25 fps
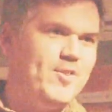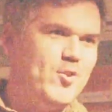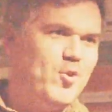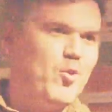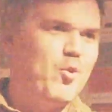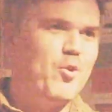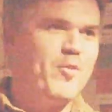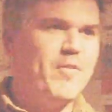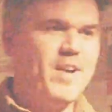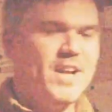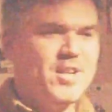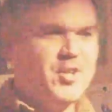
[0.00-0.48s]

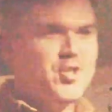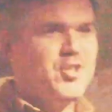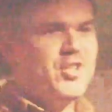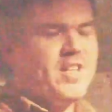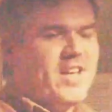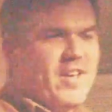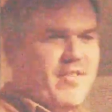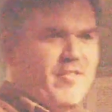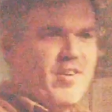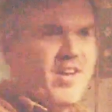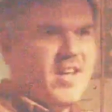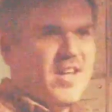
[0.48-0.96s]
all of that, just to
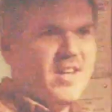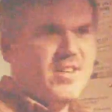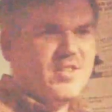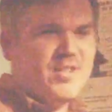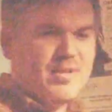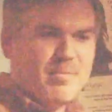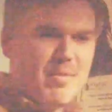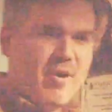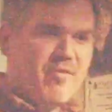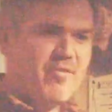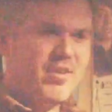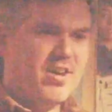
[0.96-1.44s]
give it
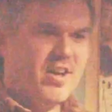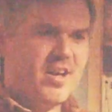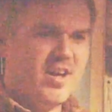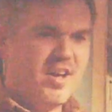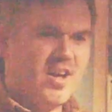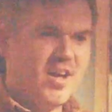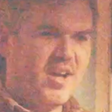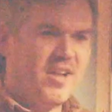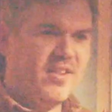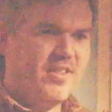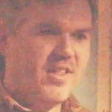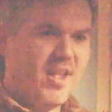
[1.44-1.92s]
some other
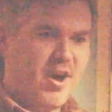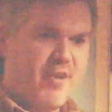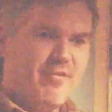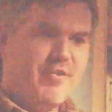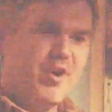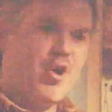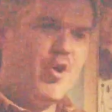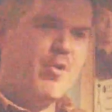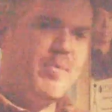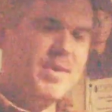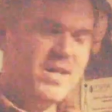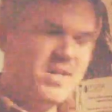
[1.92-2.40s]

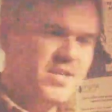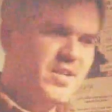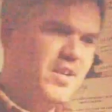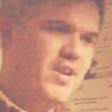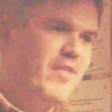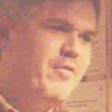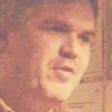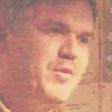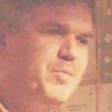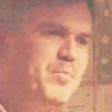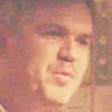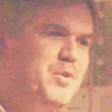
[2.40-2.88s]
comments and
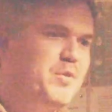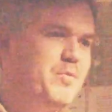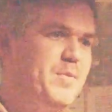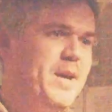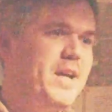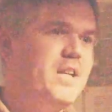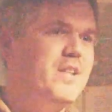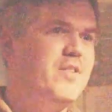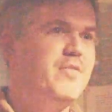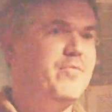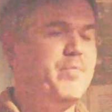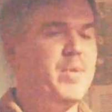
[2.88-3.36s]
other
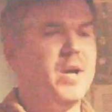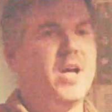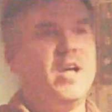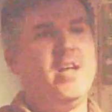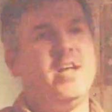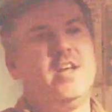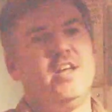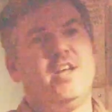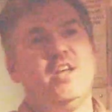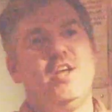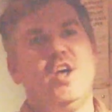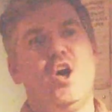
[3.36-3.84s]
perspective. But
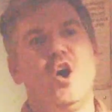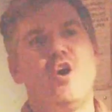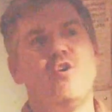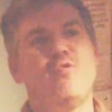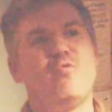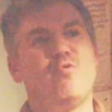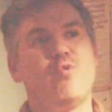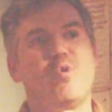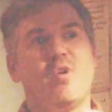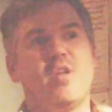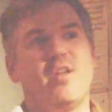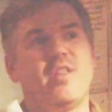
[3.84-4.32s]

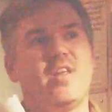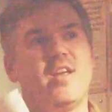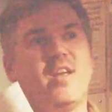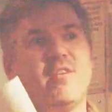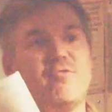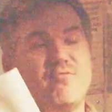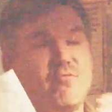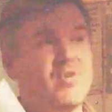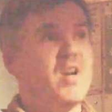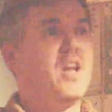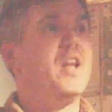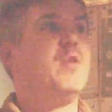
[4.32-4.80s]
overall, I think
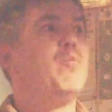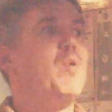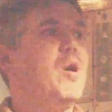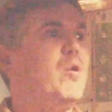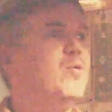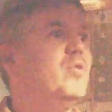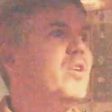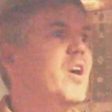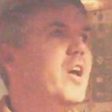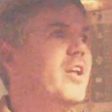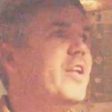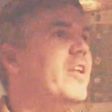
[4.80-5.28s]
really well
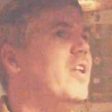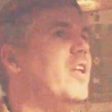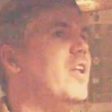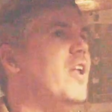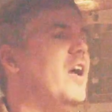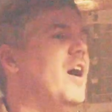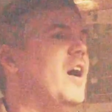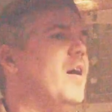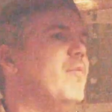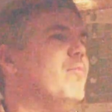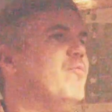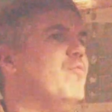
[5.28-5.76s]
done,
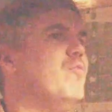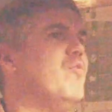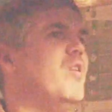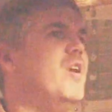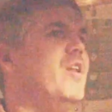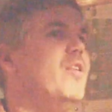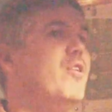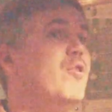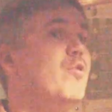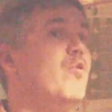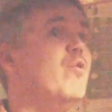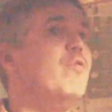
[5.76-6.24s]

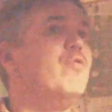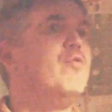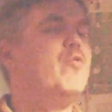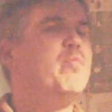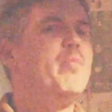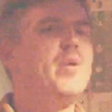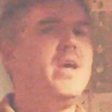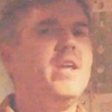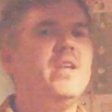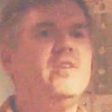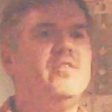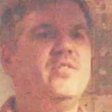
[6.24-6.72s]
really thoughtful
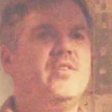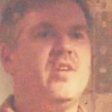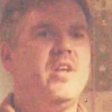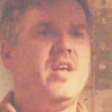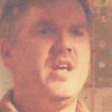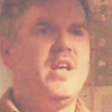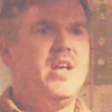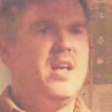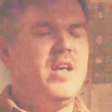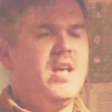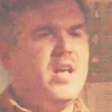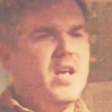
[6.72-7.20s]
piece.
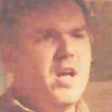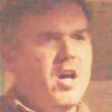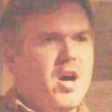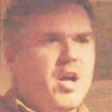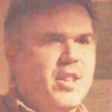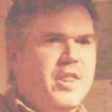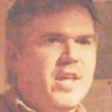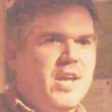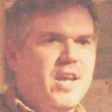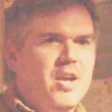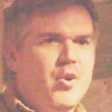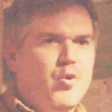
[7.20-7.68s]
I
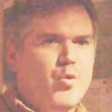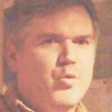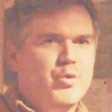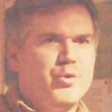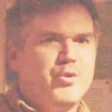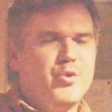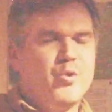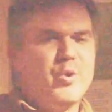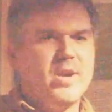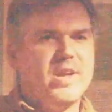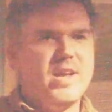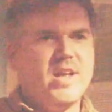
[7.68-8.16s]
think
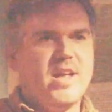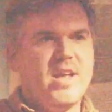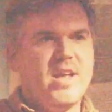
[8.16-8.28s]
also